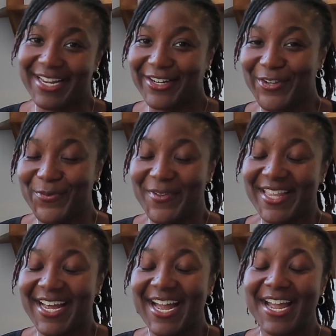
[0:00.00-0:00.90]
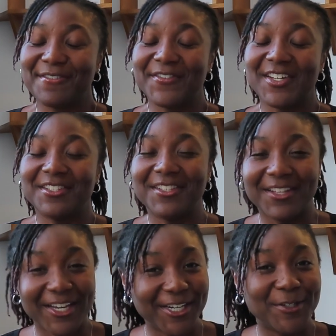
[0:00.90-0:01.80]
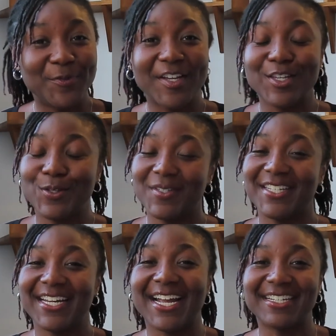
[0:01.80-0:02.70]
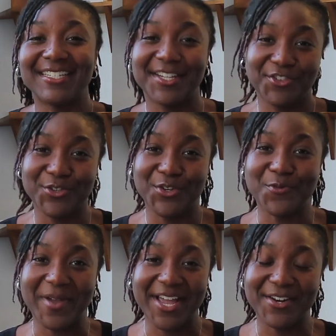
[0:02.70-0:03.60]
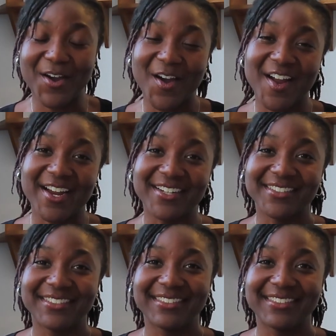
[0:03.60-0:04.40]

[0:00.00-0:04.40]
item that I have loved using as a digital nomad are